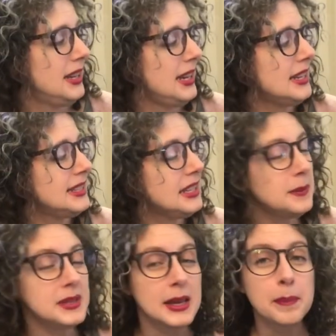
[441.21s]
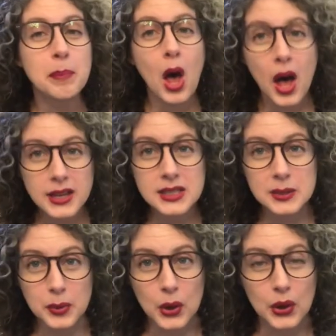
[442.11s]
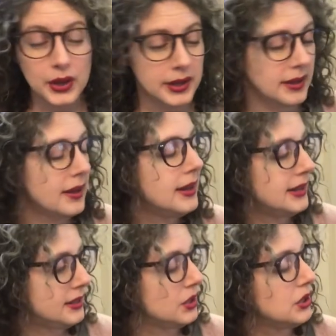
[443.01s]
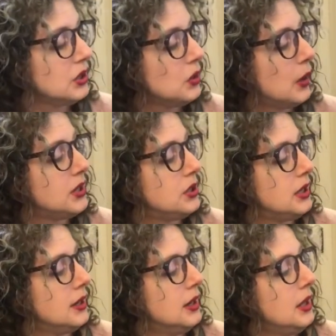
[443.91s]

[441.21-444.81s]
It seems impossible. It is a good question.